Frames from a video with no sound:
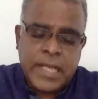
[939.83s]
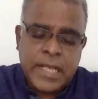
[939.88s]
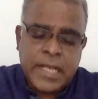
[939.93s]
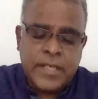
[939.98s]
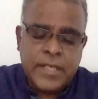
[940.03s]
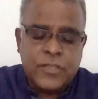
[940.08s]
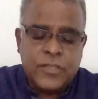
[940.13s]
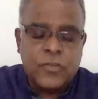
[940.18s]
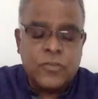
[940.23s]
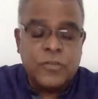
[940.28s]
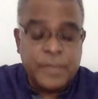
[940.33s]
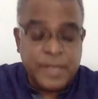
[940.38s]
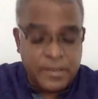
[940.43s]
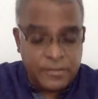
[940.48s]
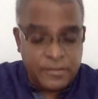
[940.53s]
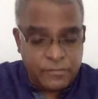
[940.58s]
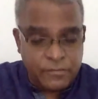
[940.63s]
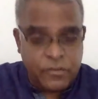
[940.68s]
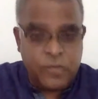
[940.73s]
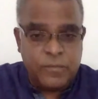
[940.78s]
It should be
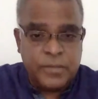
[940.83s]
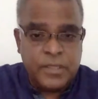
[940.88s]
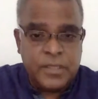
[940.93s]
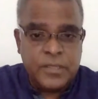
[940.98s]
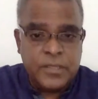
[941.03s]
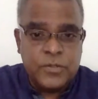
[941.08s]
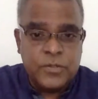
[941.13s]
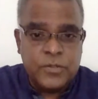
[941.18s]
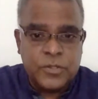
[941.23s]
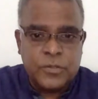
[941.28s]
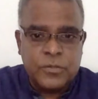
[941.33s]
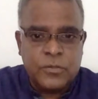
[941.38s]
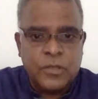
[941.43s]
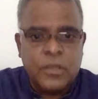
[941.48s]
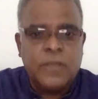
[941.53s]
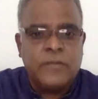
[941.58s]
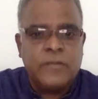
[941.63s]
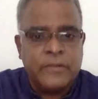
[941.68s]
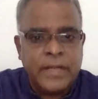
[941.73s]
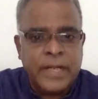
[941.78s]
informal. You should
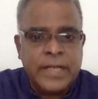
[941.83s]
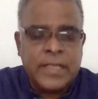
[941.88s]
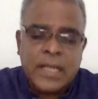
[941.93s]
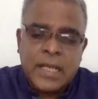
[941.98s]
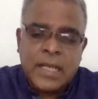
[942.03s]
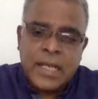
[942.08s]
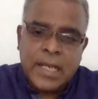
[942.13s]
not write